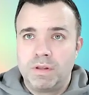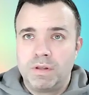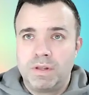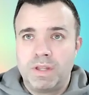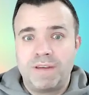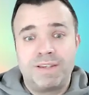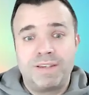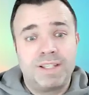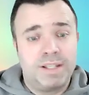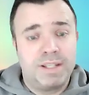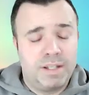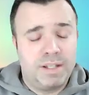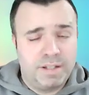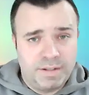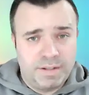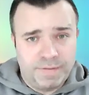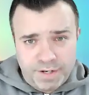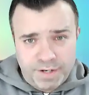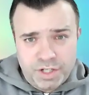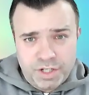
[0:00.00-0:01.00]
there's a
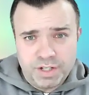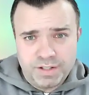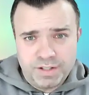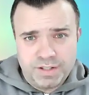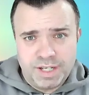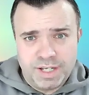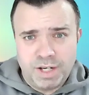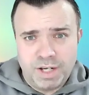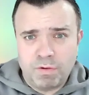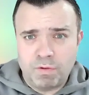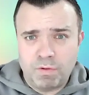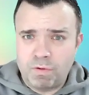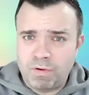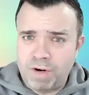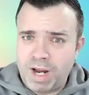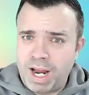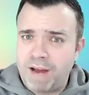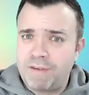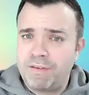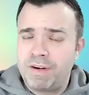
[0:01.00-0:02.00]
deficiency
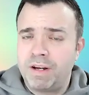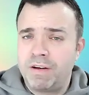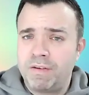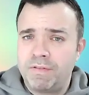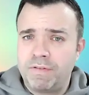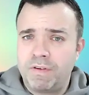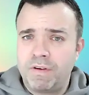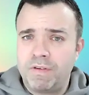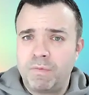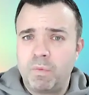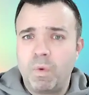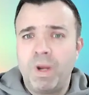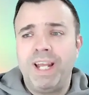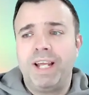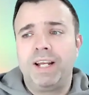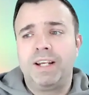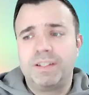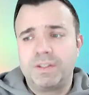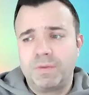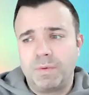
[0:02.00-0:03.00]
or an area of
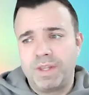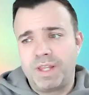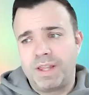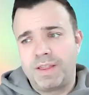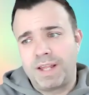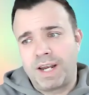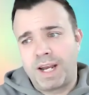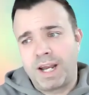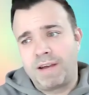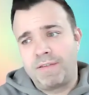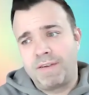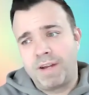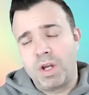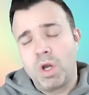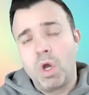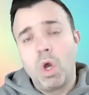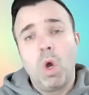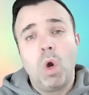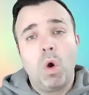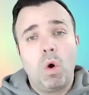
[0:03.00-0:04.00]
weakness within that
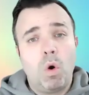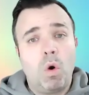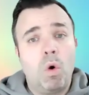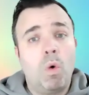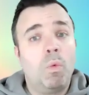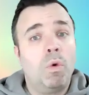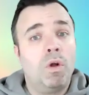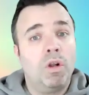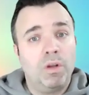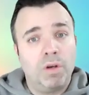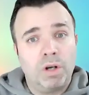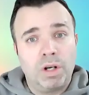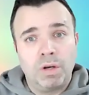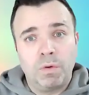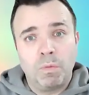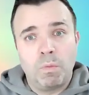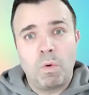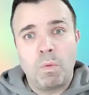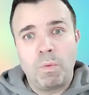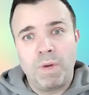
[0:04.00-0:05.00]
area, or we'll look
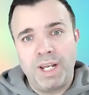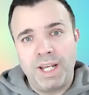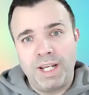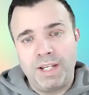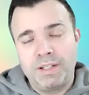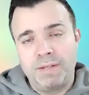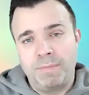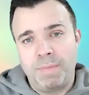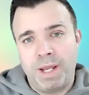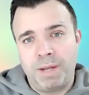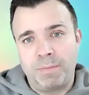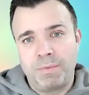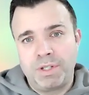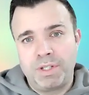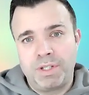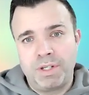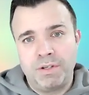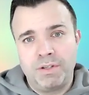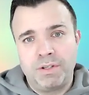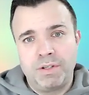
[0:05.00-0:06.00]
at what we need to be able
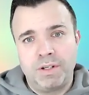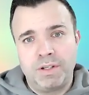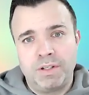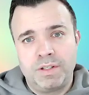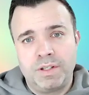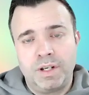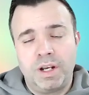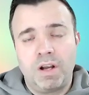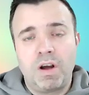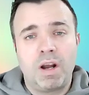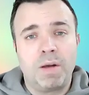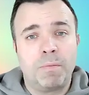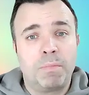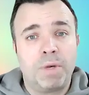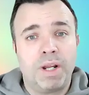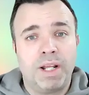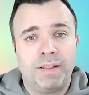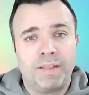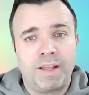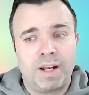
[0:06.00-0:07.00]
to do to kind of
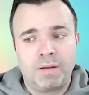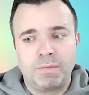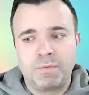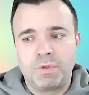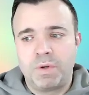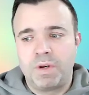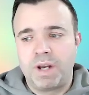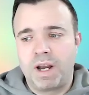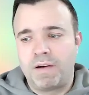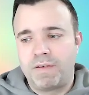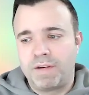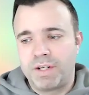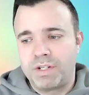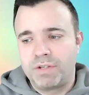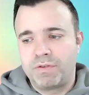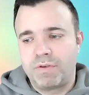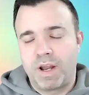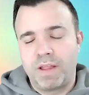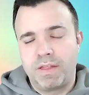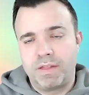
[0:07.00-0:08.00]
bring that up to an area of
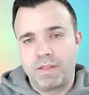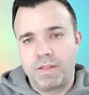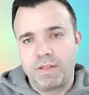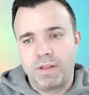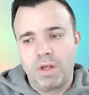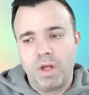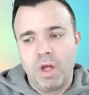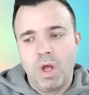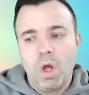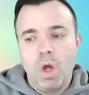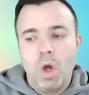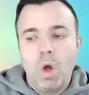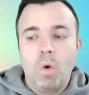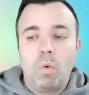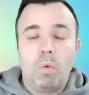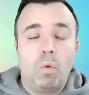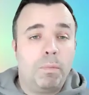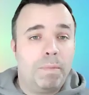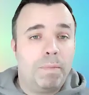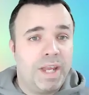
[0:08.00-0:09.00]
strength.
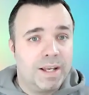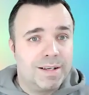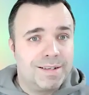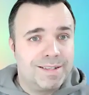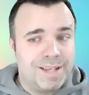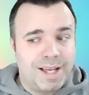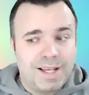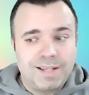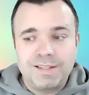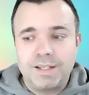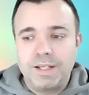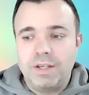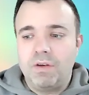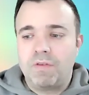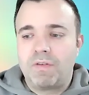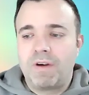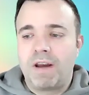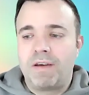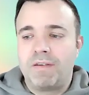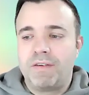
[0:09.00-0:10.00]
We'll be assessing
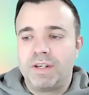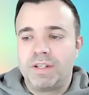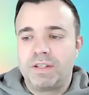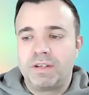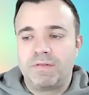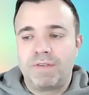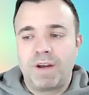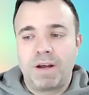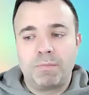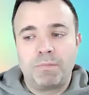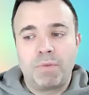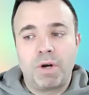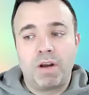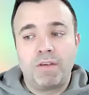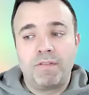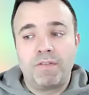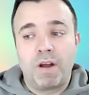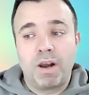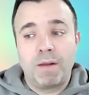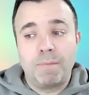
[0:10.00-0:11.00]
your areas around
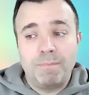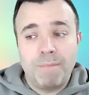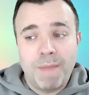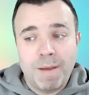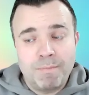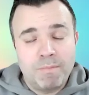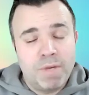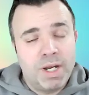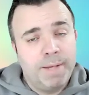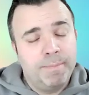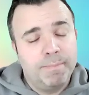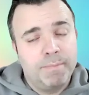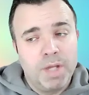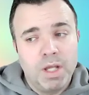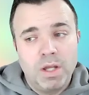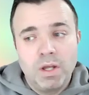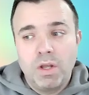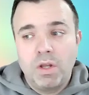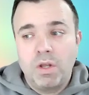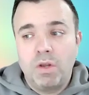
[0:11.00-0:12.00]
profile and memory,
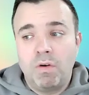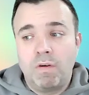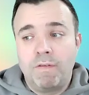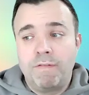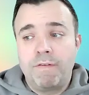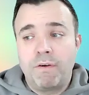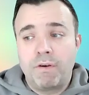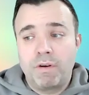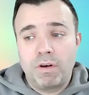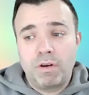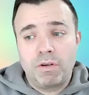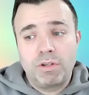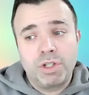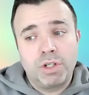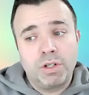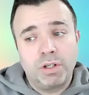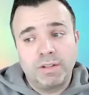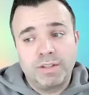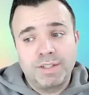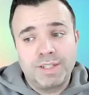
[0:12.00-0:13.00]
your
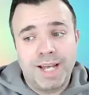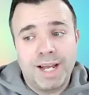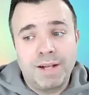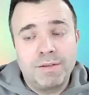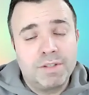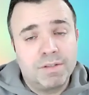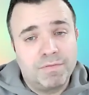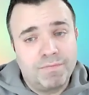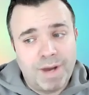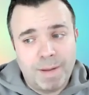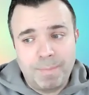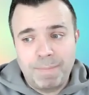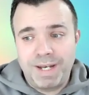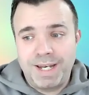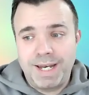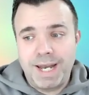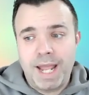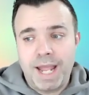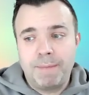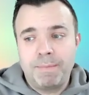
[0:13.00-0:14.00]
phonological sounds and
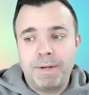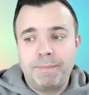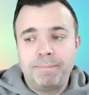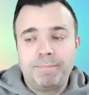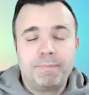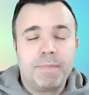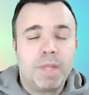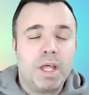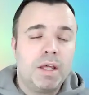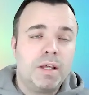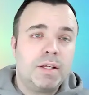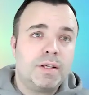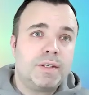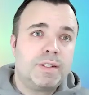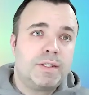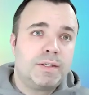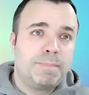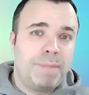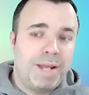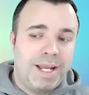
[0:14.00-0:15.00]
rapid naming,
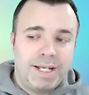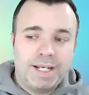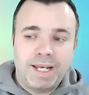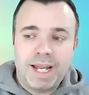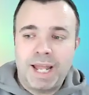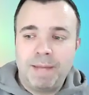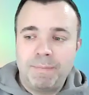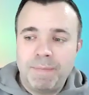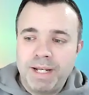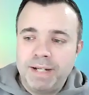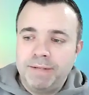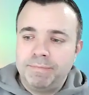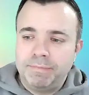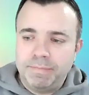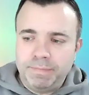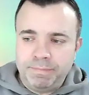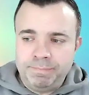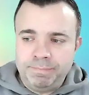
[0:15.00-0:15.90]
speed naming.